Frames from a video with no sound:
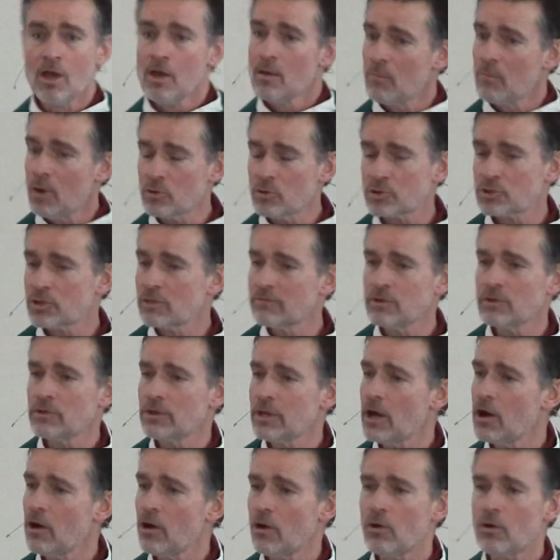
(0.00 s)
Most of you
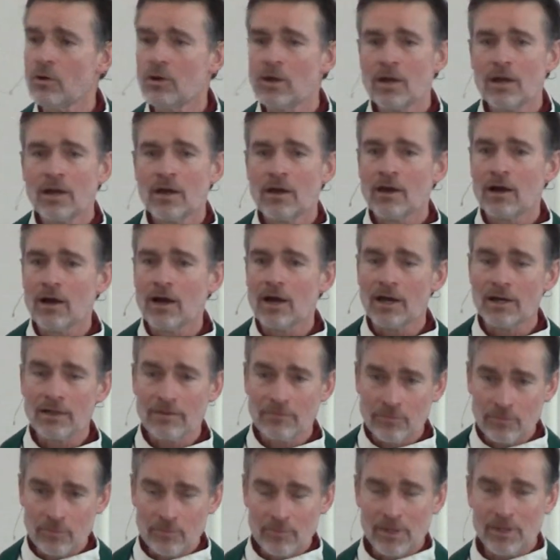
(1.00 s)
know,
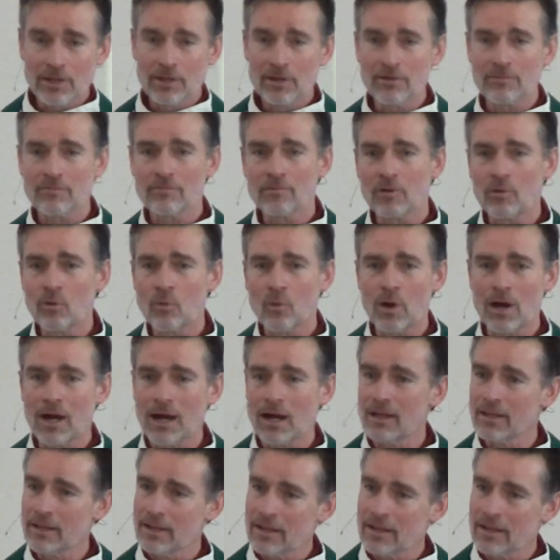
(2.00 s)
if you've been here for a while,